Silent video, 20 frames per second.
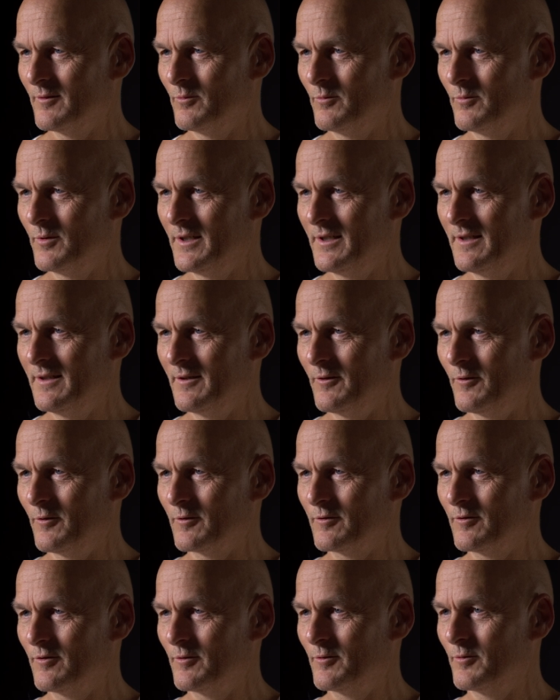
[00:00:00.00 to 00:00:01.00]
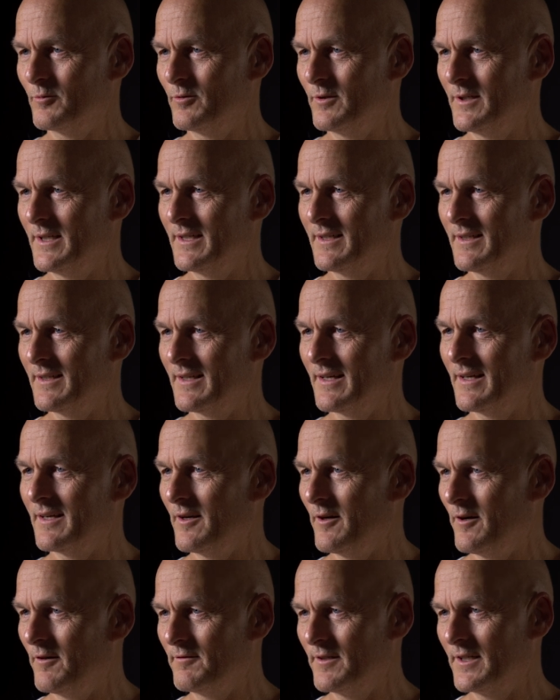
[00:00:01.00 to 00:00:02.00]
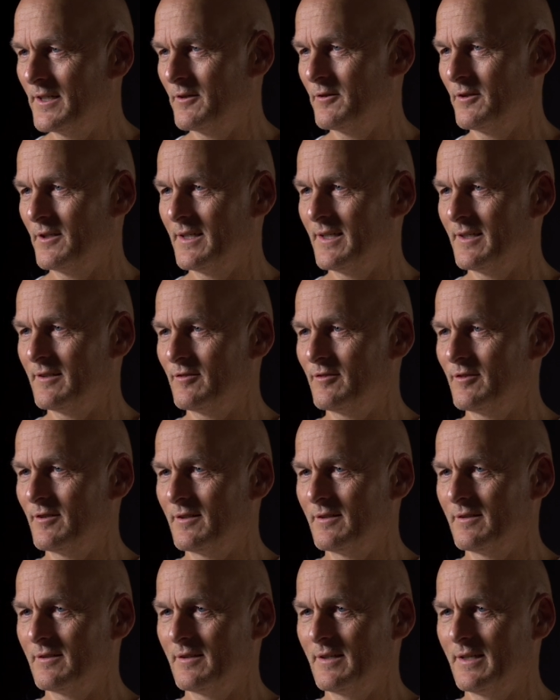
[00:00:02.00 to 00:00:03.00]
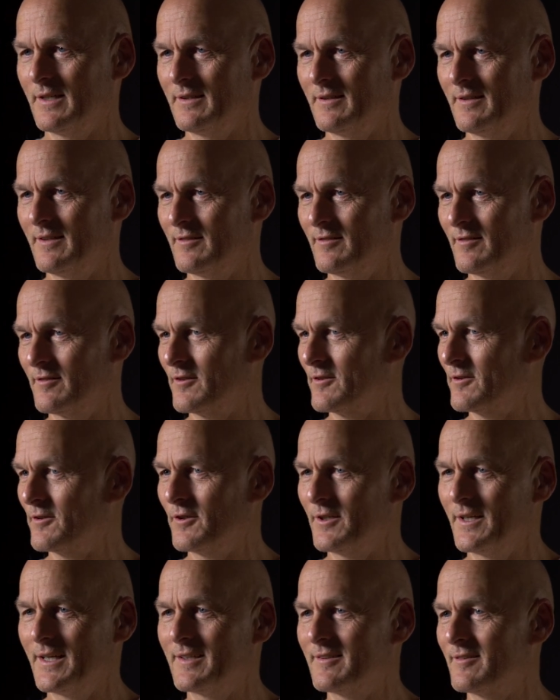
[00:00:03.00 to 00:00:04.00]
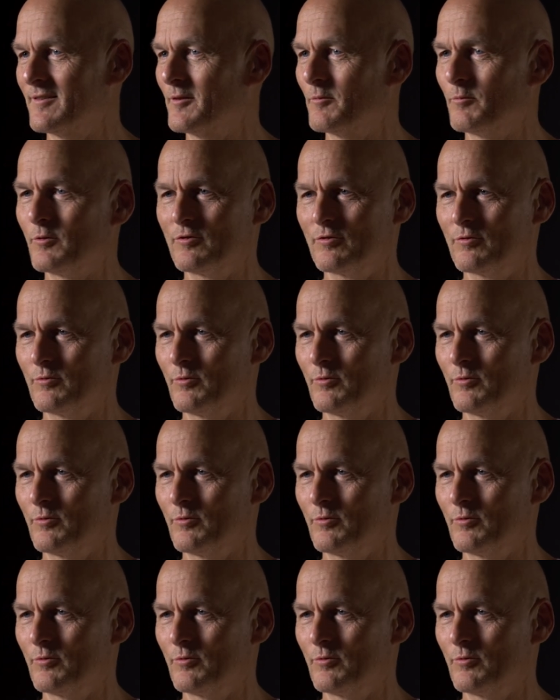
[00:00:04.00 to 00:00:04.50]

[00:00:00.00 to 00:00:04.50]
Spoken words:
we also created a loving connection. And this connection was